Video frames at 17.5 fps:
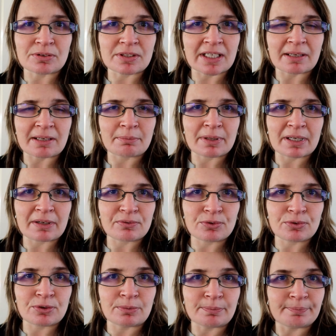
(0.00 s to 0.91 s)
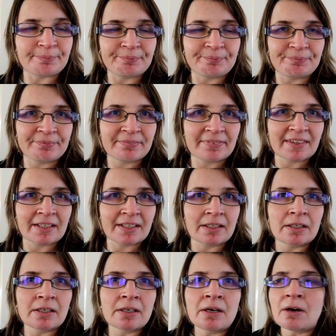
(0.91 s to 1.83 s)
new selling platform.
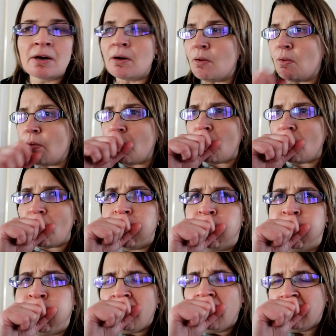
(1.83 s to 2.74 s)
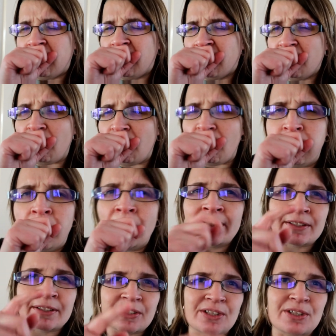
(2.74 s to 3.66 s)

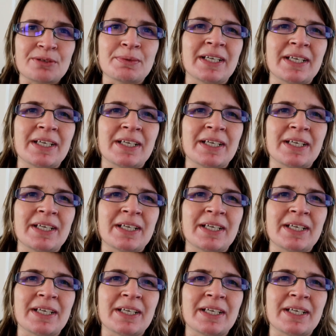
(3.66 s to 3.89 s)
Excuse